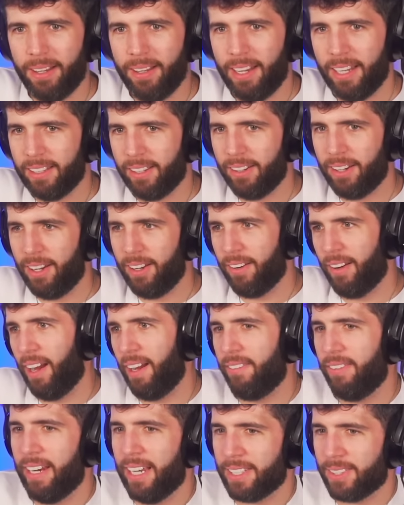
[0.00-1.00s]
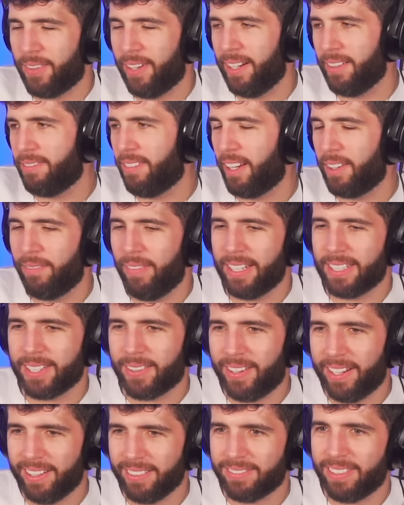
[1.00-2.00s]
I don't know. I feel like it's quite a
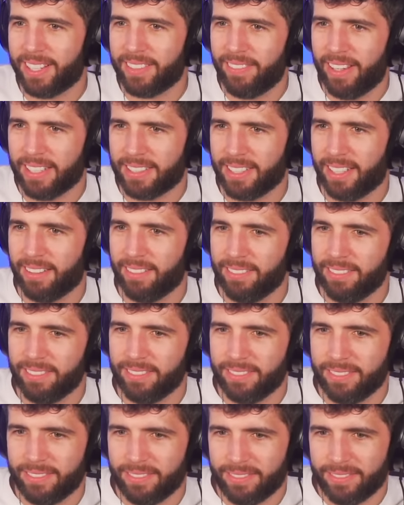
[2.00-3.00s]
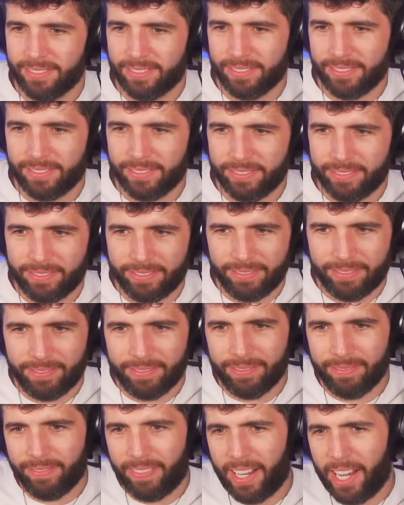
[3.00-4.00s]
fun meta.
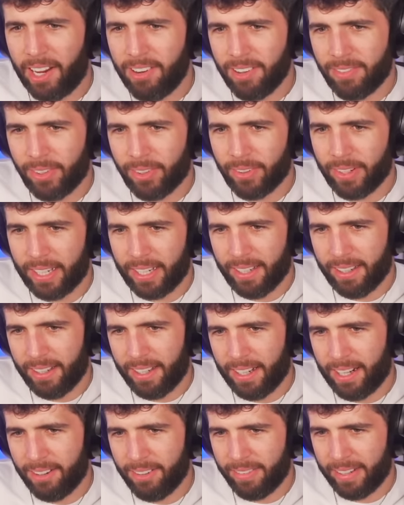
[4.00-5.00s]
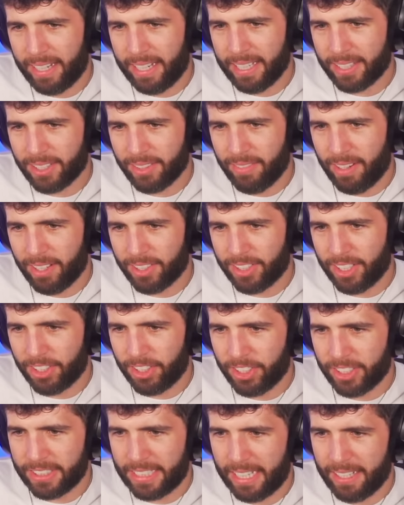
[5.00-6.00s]
But I overthought it, and I think it too much. I
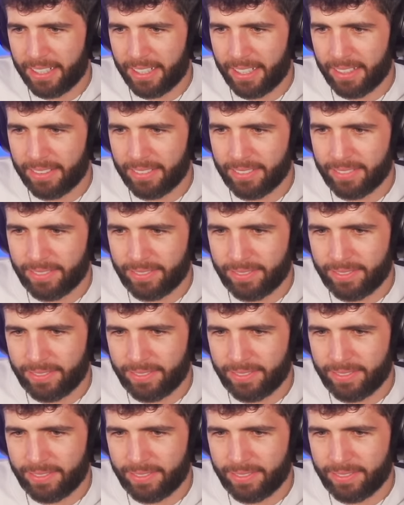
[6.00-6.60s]
should just send it.